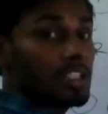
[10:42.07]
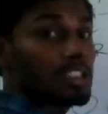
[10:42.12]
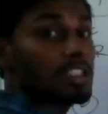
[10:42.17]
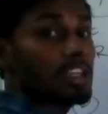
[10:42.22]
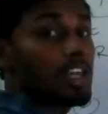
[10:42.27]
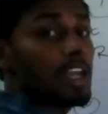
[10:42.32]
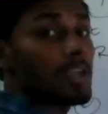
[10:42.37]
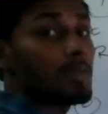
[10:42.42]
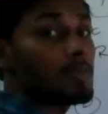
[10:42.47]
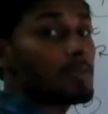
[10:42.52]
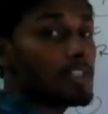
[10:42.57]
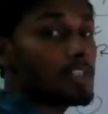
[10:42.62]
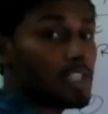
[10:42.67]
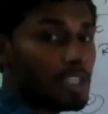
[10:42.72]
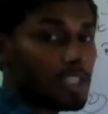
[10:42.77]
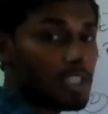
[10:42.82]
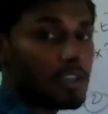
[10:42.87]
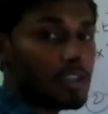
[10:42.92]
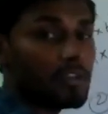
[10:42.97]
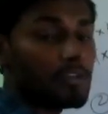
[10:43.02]
time
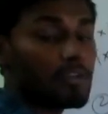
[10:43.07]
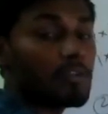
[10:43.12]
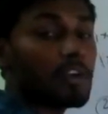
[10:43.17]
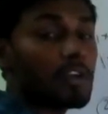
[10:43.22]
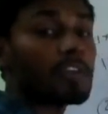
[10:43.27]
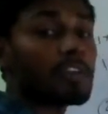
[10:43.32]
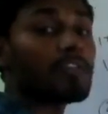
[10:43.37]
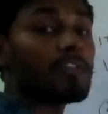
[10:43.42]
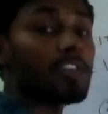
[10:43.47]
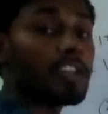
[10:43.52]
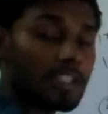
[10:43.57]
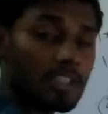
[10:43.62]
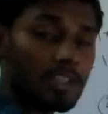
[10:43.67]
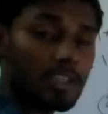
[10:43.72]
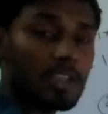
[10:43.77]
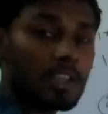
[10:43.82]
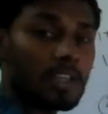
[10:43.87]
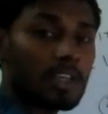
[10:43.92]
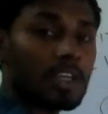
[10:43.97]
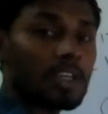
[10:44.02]
t for
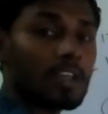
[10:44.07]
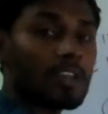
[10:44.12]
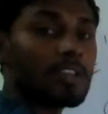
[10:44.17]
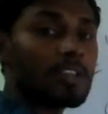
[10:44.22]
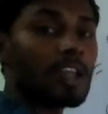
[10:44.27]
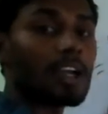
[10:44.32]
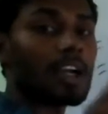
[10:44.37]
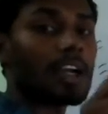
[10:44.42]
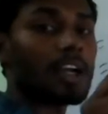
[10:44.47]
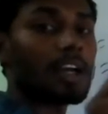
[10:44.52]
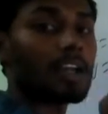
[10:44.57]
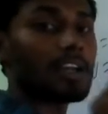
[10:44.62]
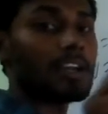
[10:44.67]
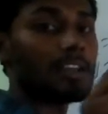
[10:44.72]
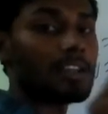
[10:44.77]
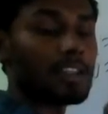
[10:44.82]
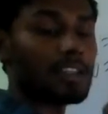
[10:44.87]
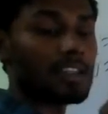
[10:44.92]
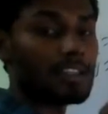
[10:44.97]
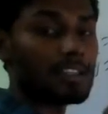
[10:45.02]
which the
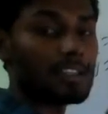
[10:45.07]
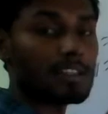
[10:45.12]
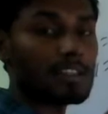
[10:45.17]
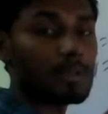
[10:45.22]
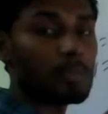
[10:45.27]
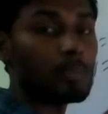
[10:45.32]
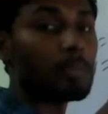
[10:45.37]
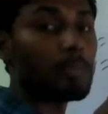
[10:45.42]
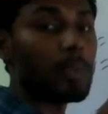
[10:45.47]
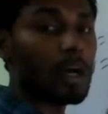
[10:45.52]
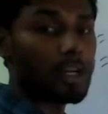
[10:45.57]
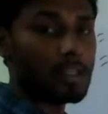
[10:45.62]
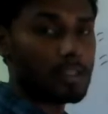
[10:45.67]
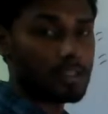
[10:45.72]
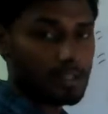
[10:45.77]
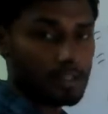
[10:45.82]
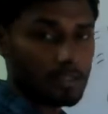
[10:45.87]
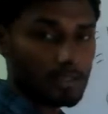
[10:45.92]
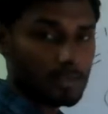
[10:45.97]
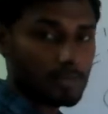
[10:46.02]
current is
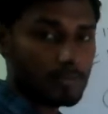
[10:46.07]
passed.